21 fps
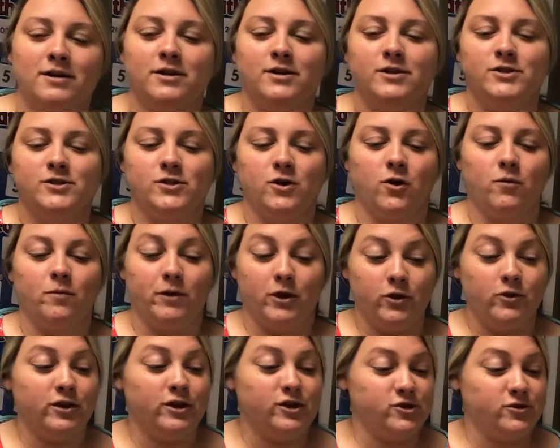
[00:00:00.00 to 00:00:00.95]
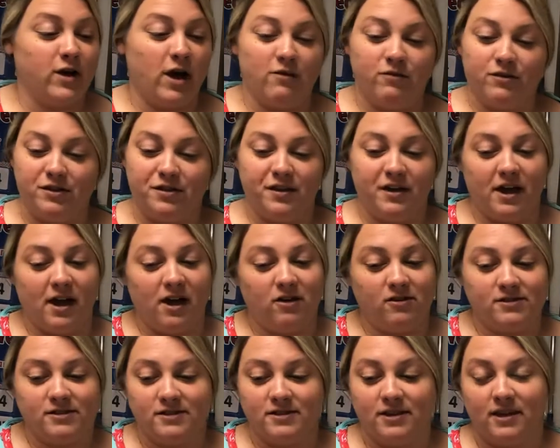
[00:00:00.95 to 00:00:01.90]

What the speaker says: So, but you can do everything else